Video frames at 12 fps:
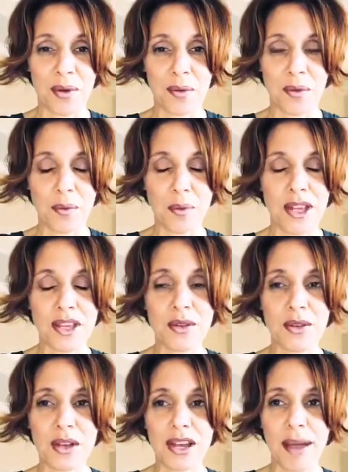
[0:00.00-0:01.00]
when you
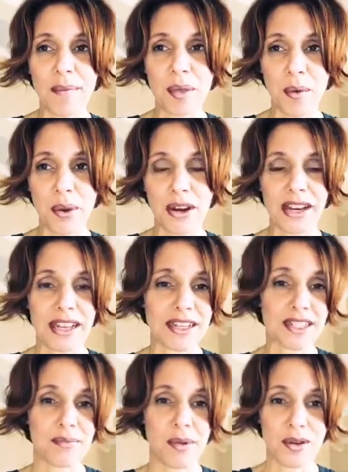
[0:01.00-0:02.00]
look up the word
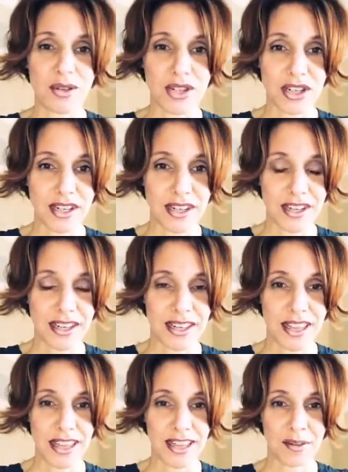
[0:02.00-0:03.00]
exposure
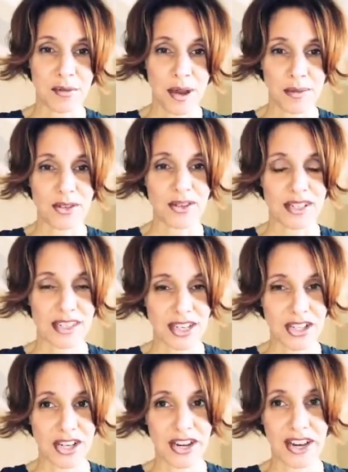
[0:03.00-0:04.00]
in Webster's
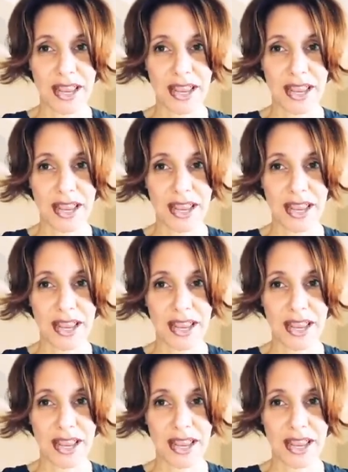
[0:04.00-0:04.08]
dictionary,